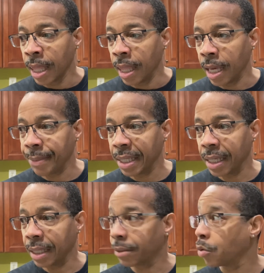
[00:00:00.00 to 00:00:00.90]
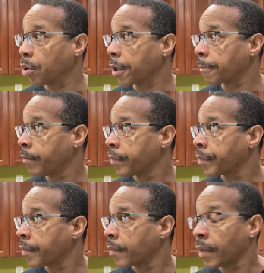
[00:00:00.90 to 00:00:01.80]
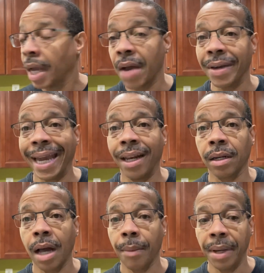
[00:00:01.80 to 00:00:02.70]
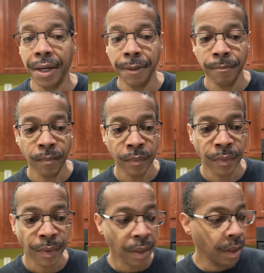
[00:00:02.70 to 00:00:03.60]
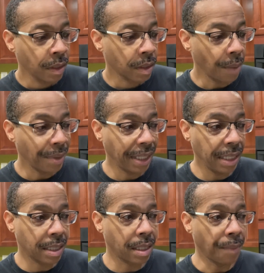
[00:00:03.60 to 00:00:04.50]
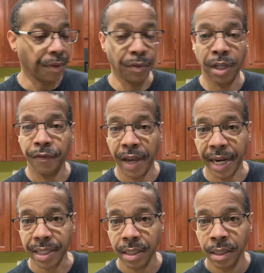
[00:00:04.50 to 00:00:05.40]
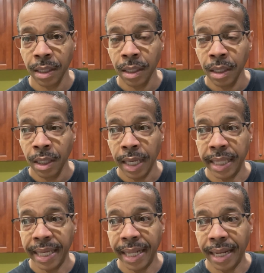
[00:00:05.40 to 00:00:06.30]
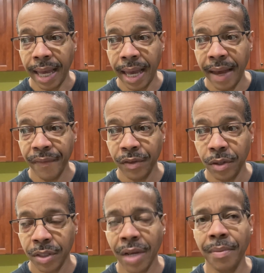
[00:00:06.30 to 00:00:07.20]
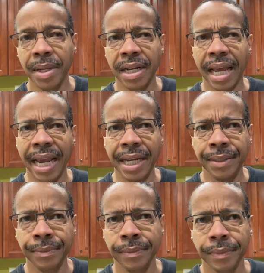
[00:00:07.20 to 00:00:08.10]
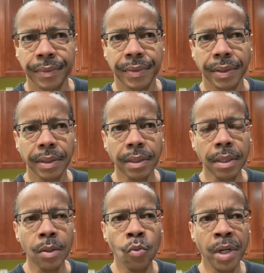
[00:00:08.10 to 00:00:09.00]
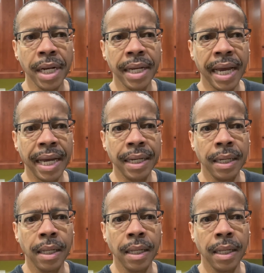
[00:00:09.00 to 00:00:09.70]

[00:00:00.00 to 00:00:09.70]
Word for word: let me get to work. have an eight o'clock meeting. Somebody eat something really fast. And then after seven meeting at eight, one at nine,